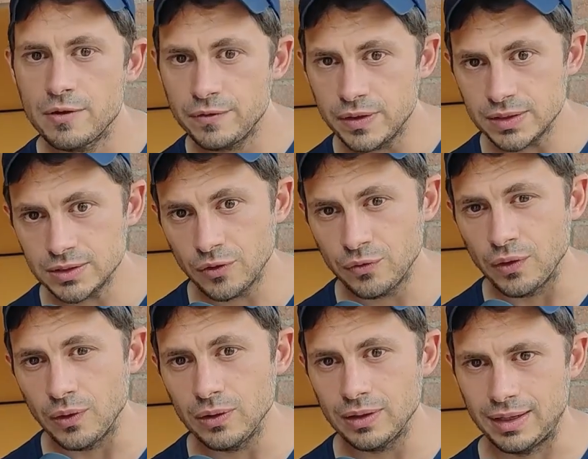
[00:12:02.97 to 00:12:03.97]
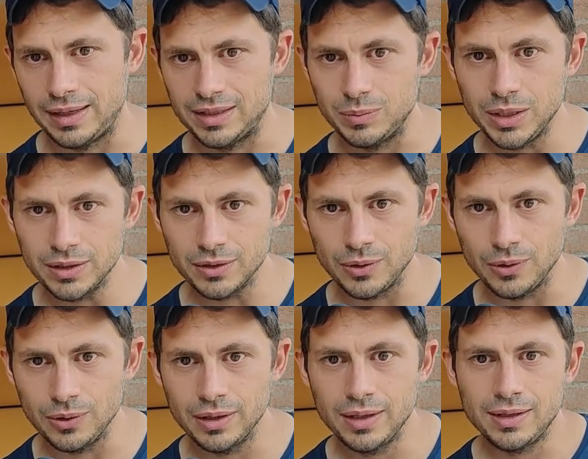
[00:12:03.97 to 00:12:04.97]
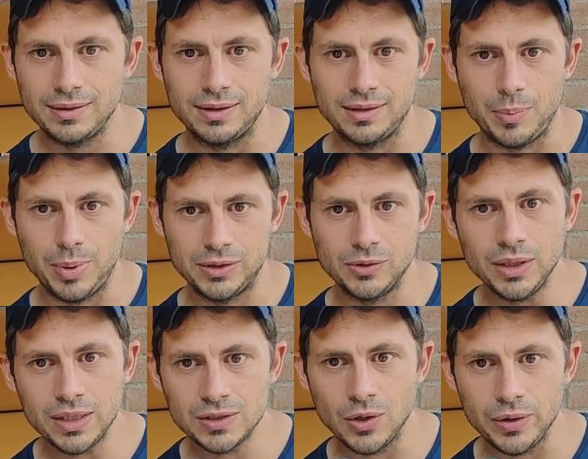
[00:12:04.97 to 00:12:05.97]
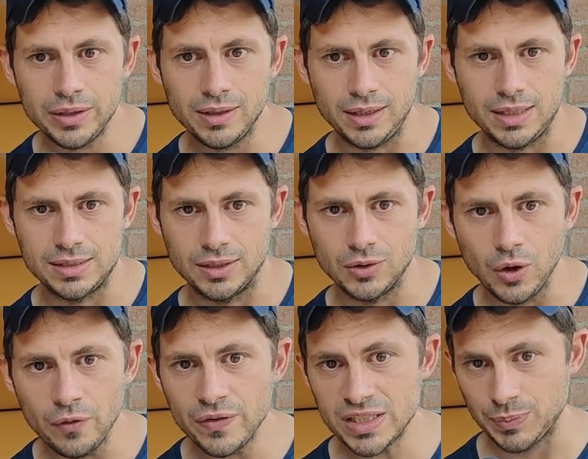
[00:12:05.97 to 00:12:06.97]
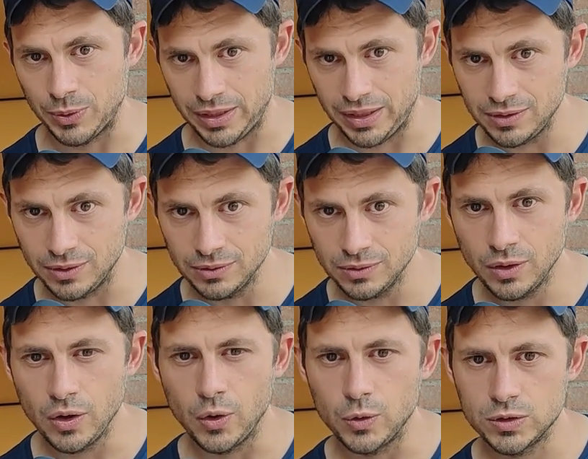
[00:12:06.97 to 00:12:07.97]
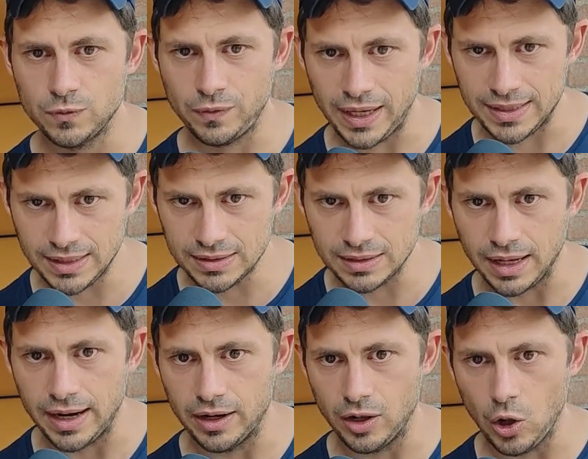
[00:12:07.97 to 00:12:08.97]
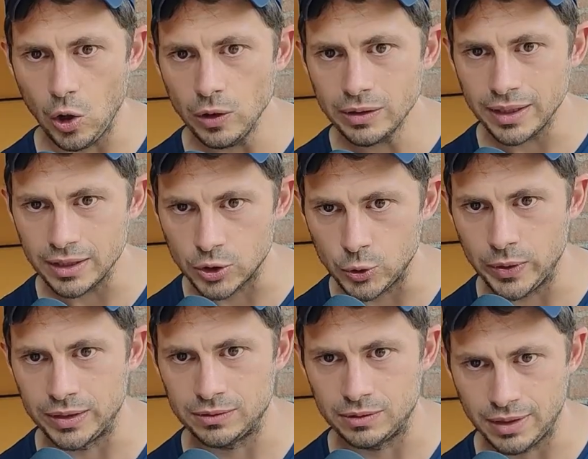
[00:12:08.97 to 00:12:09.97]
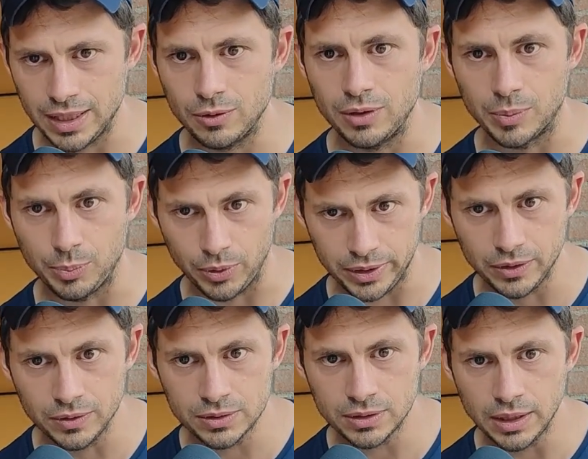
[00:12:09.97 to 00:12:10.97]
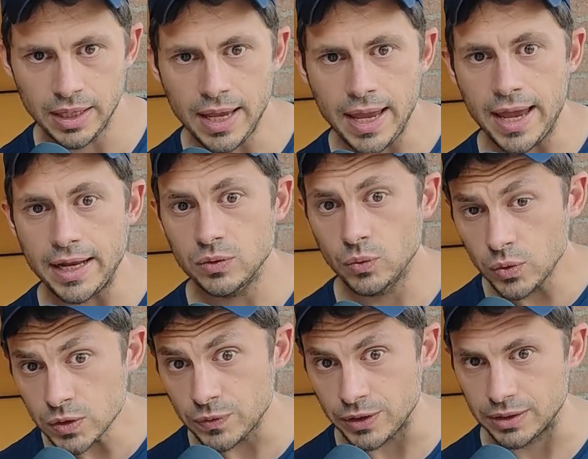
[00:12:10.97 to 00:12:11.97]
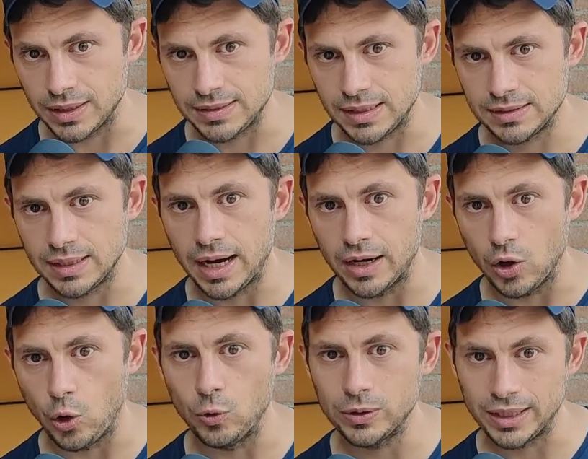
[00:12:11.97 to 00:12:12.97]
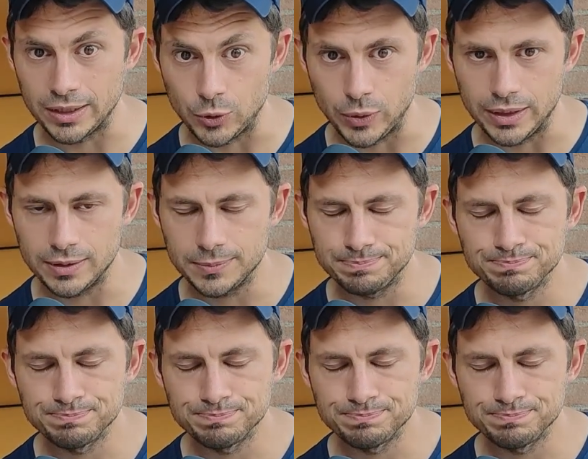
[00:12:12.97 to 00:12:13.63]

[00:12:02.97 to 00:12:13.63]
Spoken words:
First of all, let me recall that a Platonic solid is a convex polyhedron whose faces are all congruent regular polygons and whose vertices are all congruent.